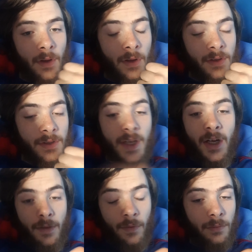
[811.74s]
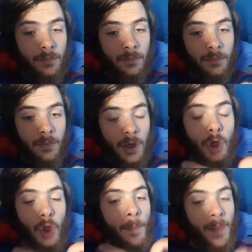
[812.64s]
Second of all, I call
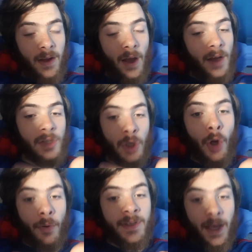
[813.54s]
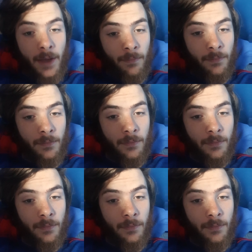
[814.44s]
him a black guy because I don't know his name.